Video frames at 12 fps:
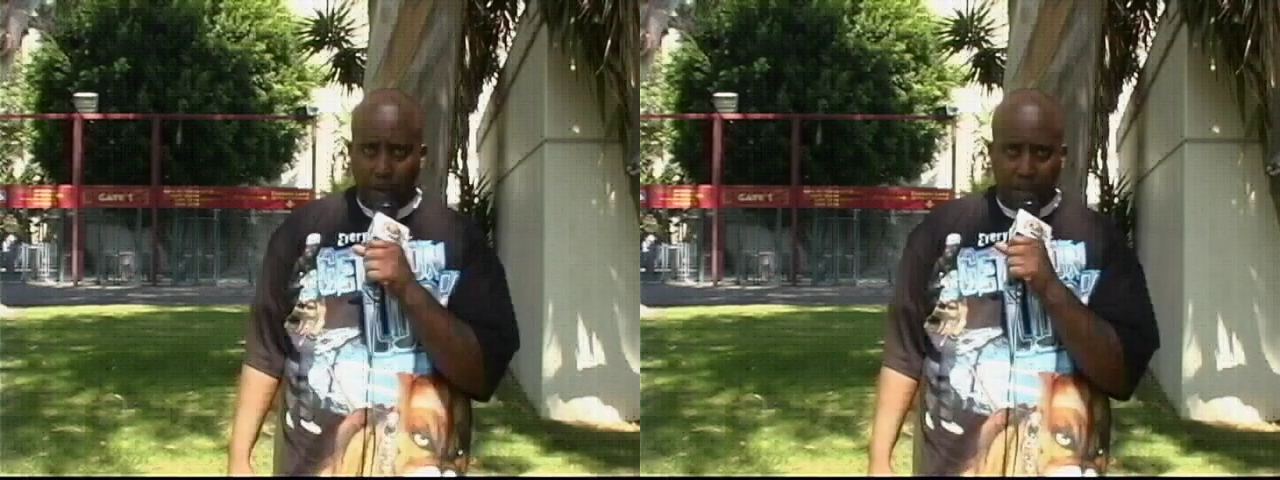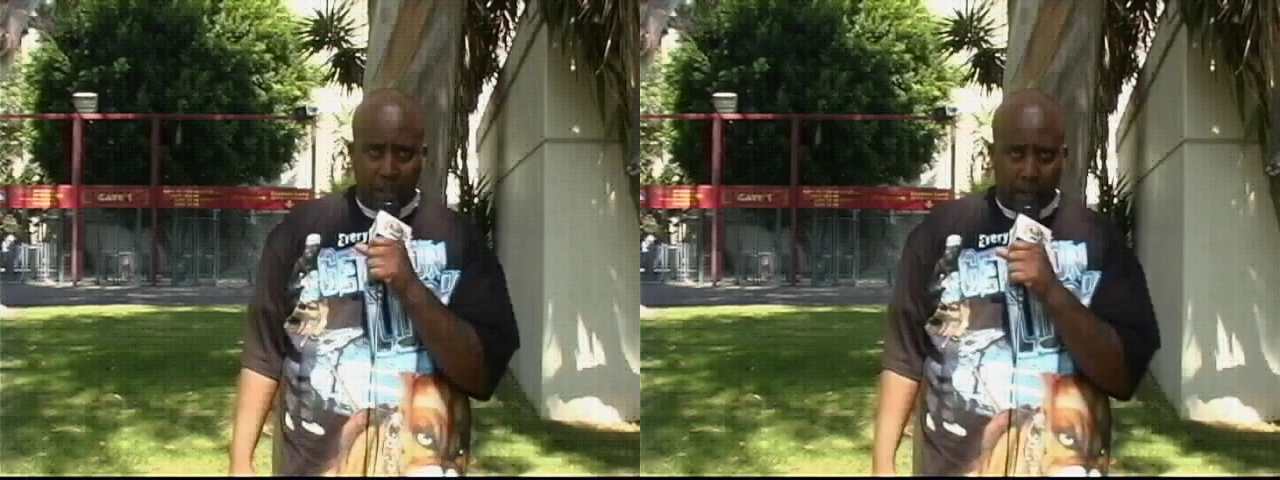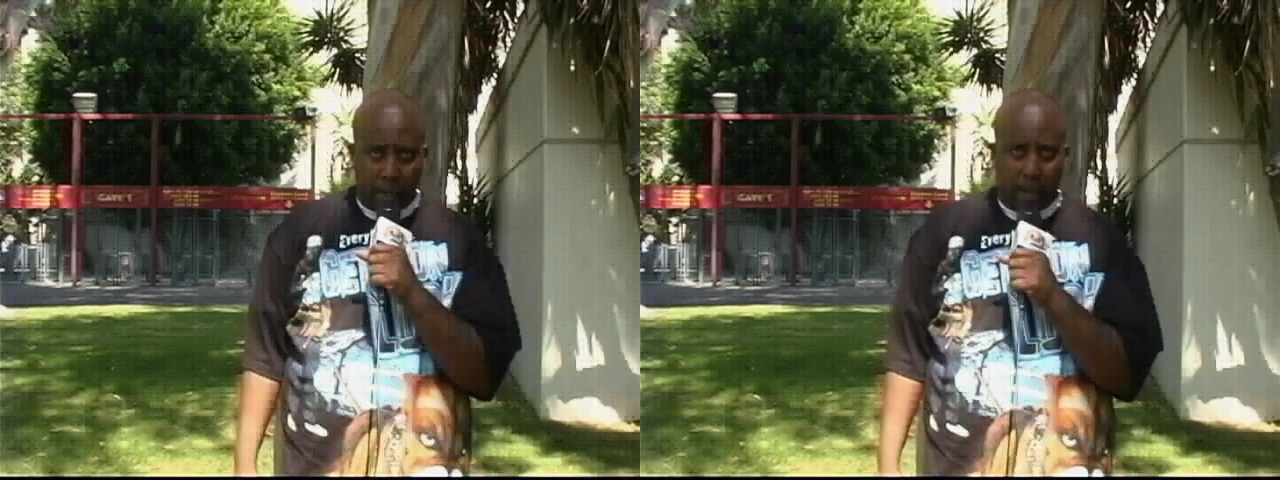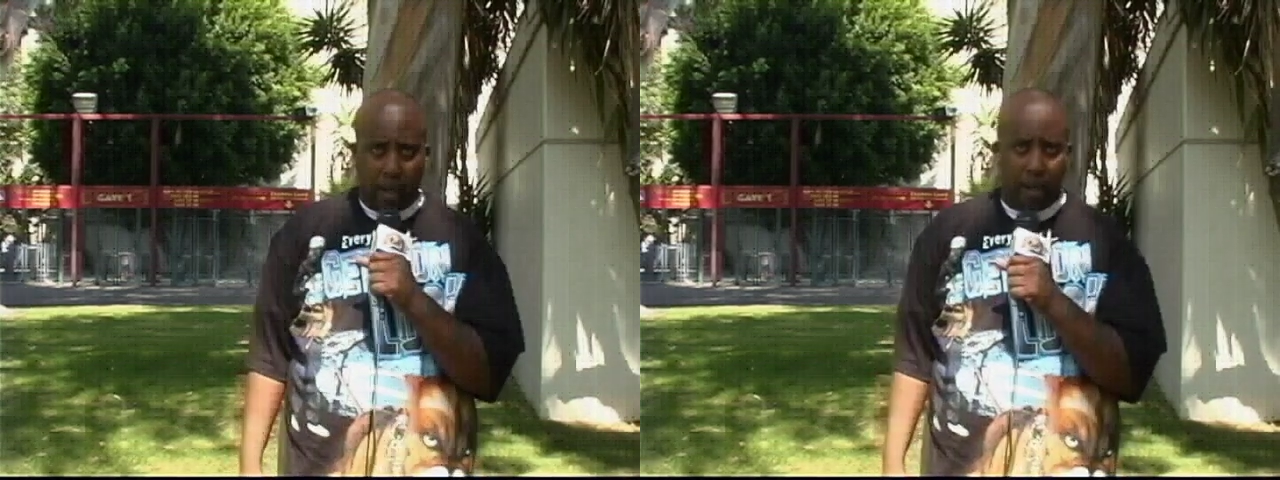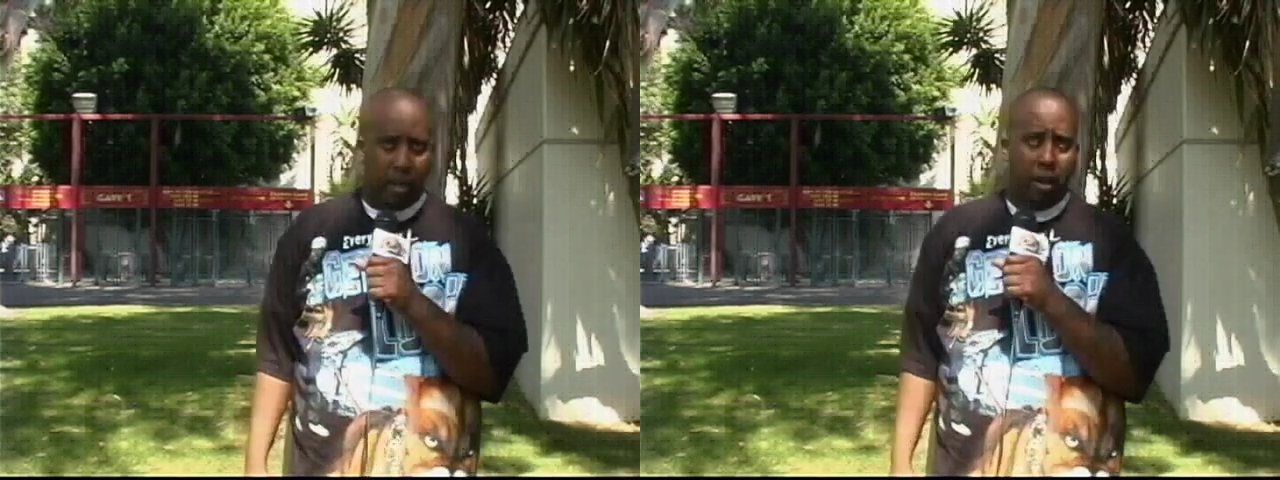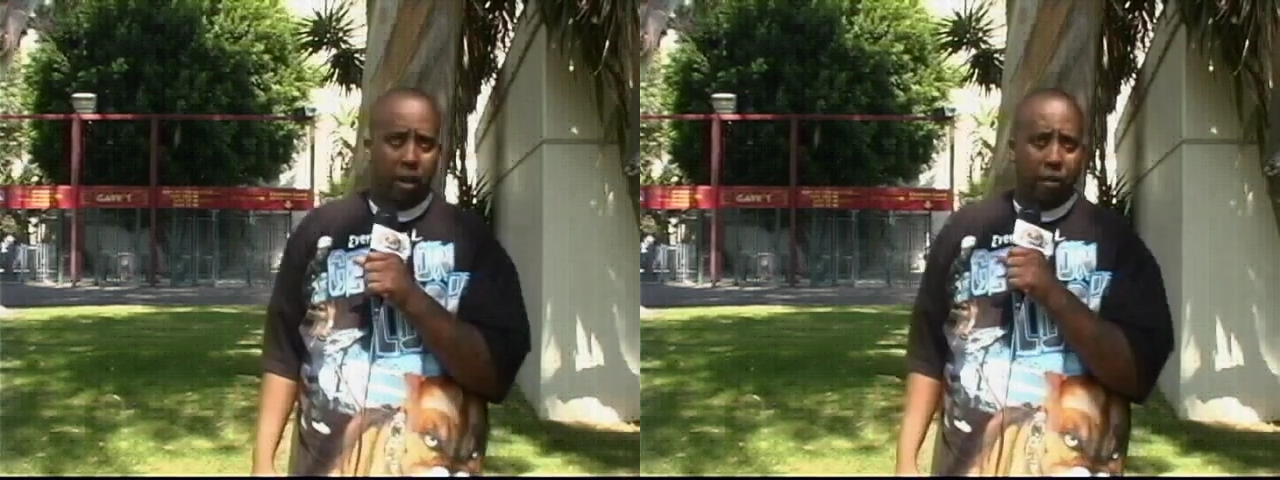Sunday,
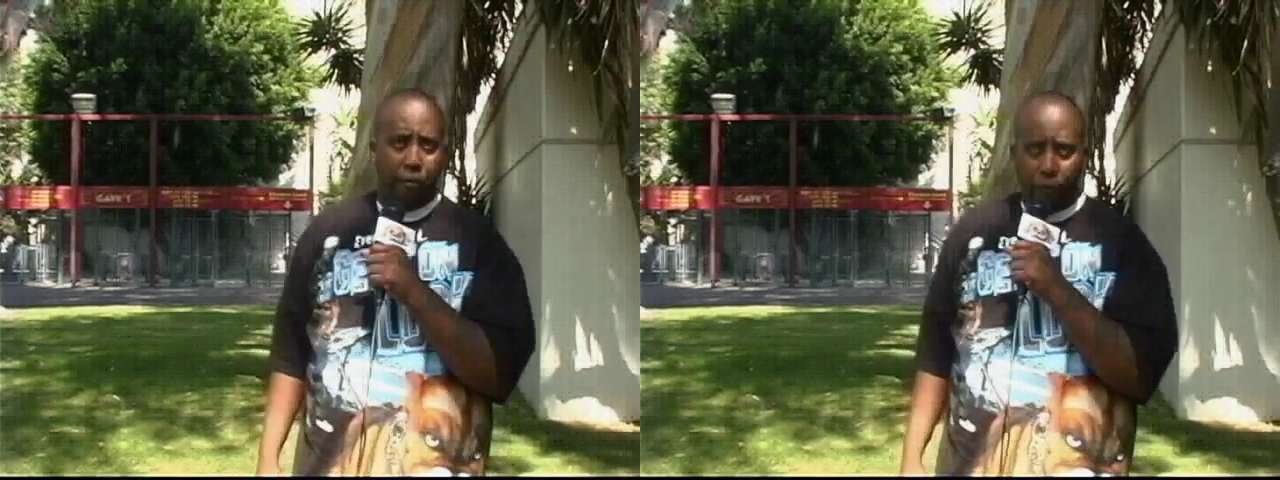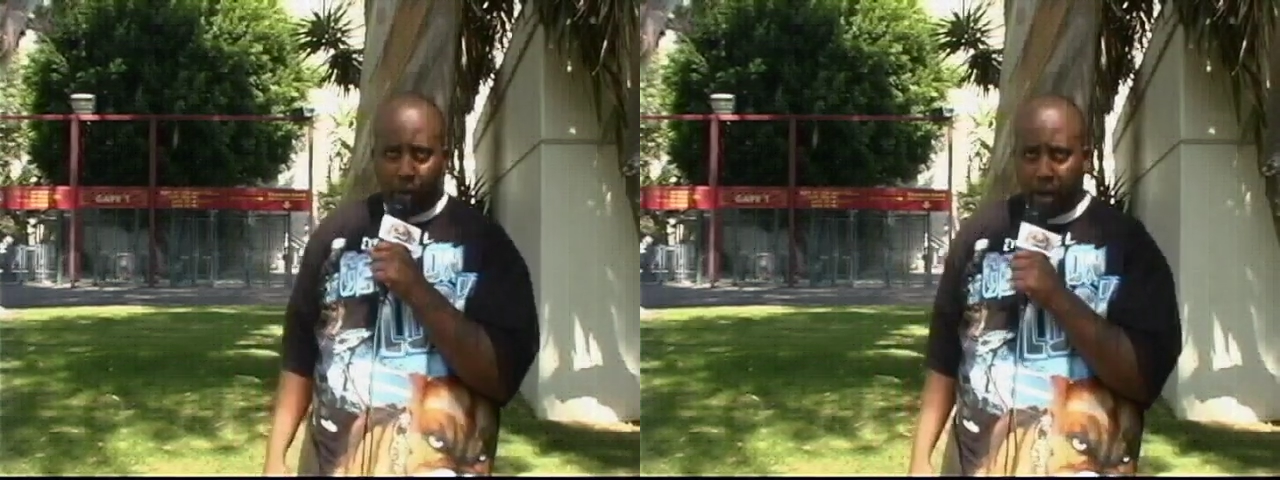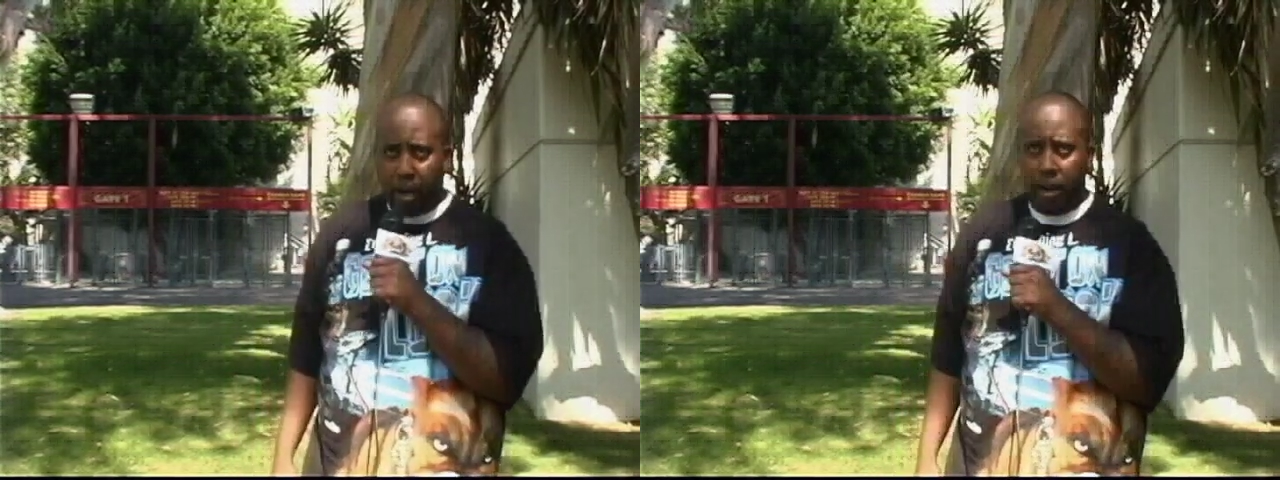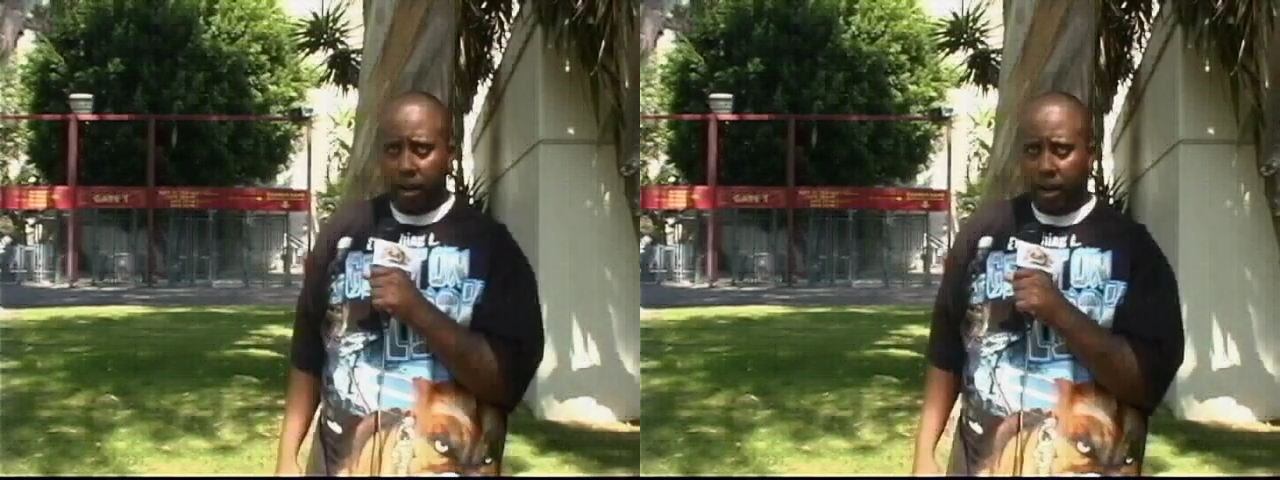free.